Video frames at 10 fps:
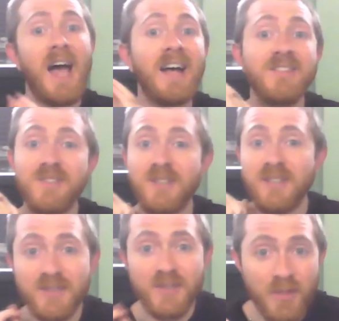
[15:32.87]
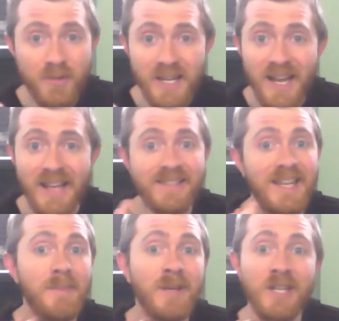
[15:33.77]
Esther is 3 and
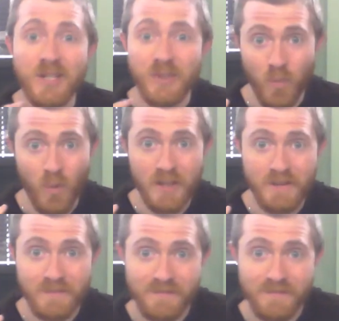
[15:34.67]
Damien is 1.